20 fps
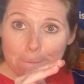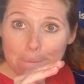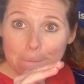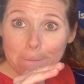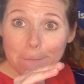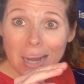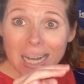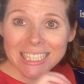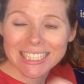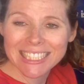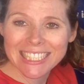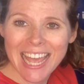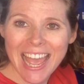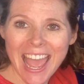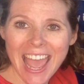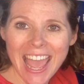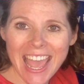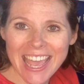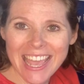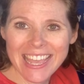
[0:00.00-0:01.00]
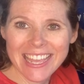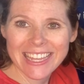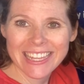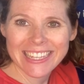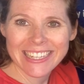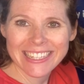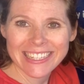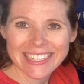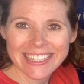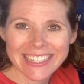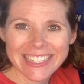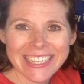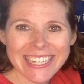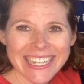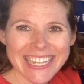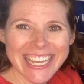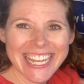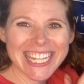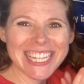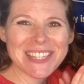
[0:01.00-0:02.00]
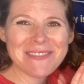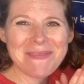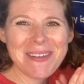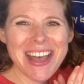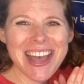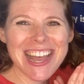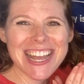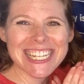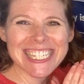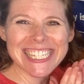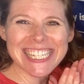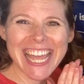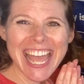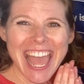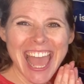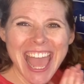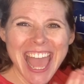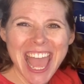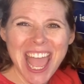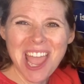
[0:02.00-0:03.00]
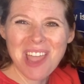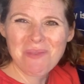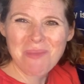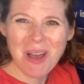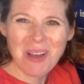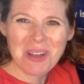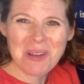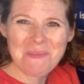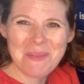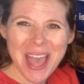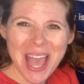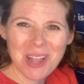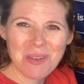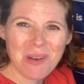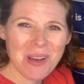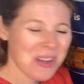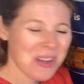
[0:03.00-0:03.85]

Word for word: Monday? It's Monday. Welcome back,